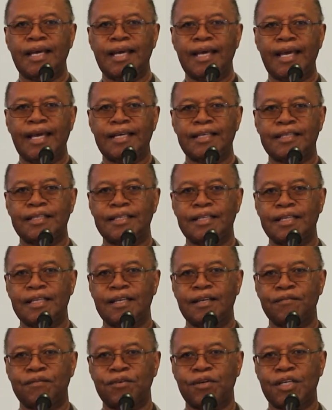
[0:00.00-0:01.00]
and
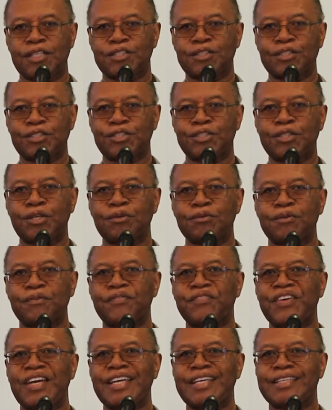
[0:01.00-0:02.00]
for us to show the
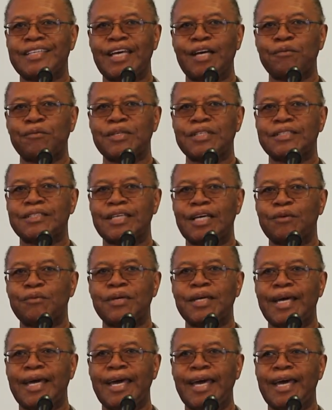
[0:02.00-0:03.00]
faith that we say
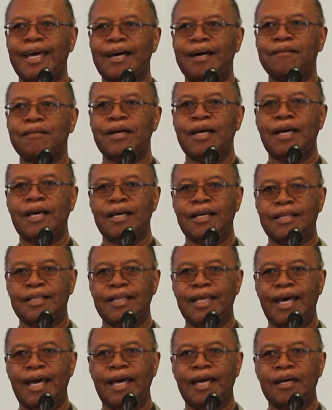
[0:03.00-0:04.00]
we have,
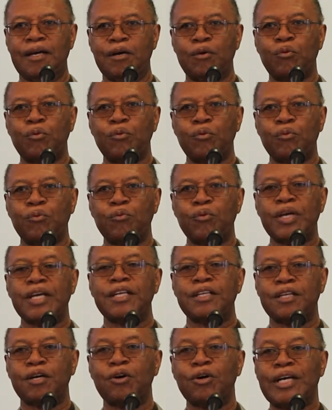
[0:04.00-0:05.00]
that we
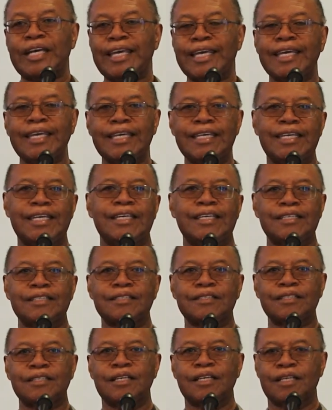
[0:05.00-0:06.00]
know He
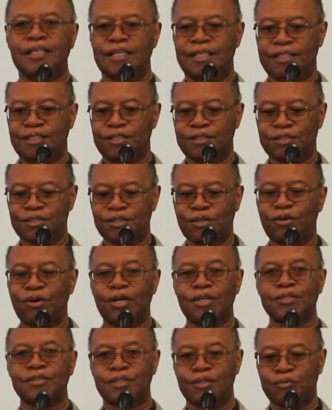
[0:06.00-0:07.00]
is the
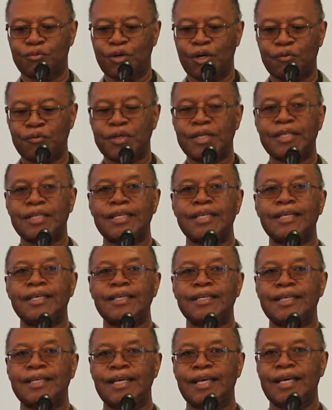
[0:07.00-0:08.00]
source of what we
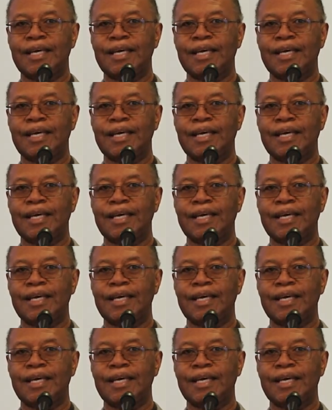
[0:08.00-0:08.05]
need